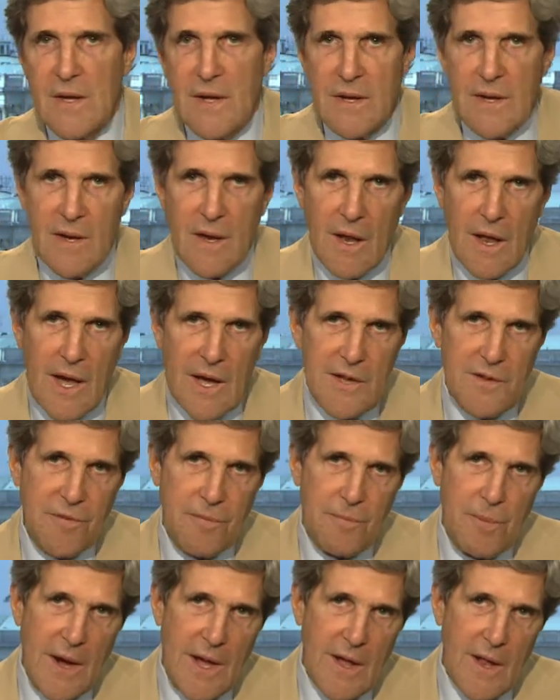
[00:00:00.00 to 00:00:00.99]
in
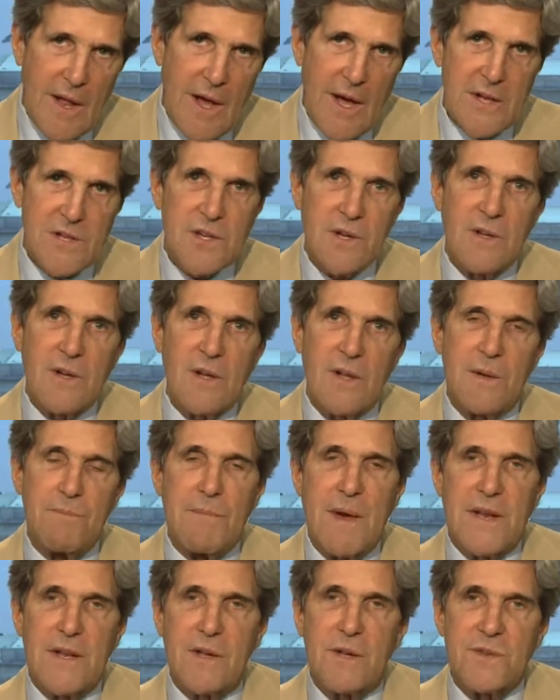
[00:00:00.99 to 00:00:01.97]
life, biological, and
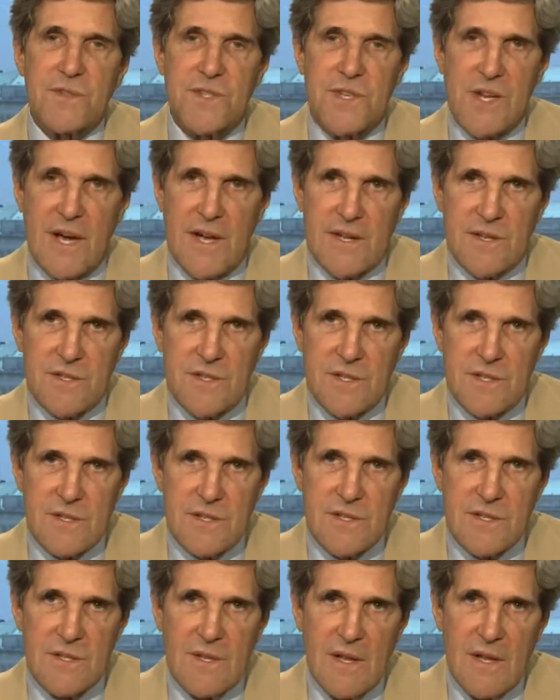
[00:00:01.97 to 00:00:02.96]
medical
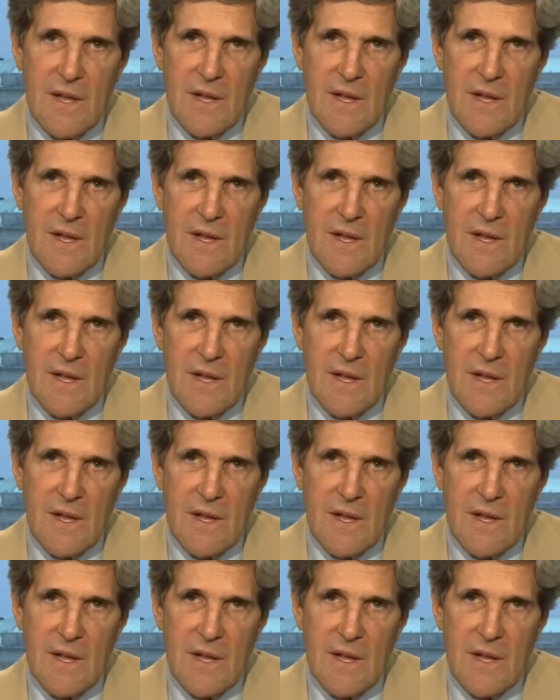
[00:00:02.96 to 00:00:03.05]
sciences.